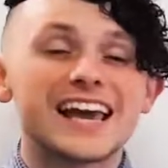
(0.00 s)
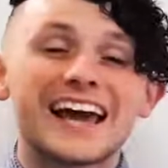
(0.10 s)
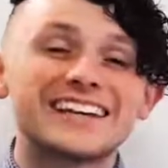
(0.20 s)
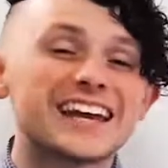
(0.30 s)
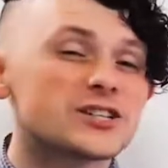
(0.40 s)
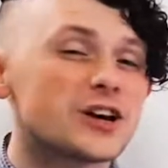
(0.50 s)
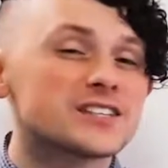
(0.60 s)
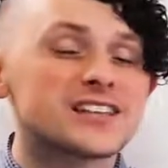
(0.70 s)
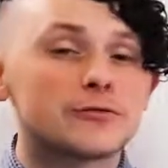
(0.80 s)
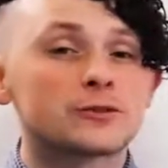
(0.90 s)
and takes on
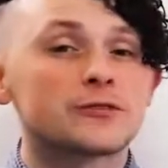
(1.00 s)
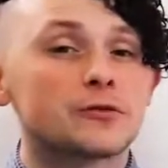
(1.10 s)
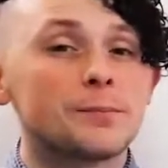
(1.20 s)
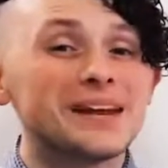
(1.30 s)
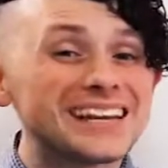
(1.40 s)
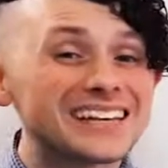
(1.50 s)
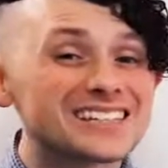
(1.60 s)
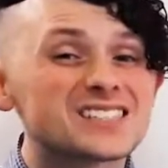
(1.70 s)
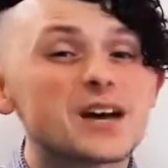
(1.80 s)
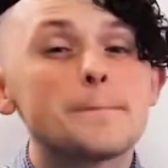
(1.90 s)
several different
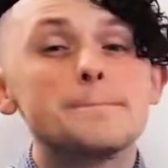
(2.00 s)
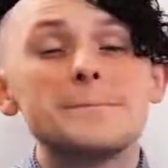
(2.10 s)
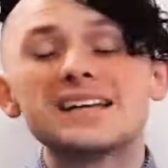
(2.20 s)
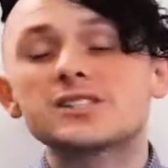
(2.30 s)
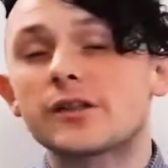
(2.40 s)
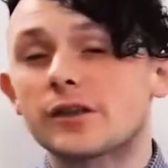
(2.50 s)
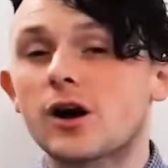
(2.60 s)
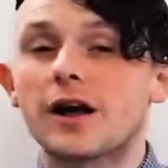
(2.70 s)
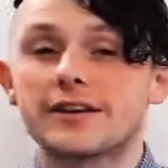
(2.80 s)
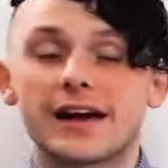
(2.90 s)
meanings based on the
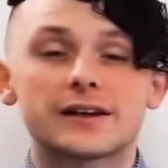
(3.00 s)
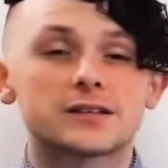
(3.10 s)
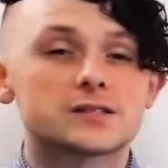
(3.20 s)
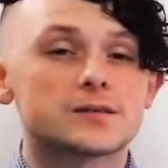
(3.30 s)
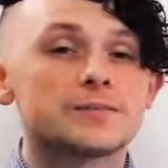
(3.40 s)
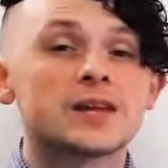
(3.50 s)
context.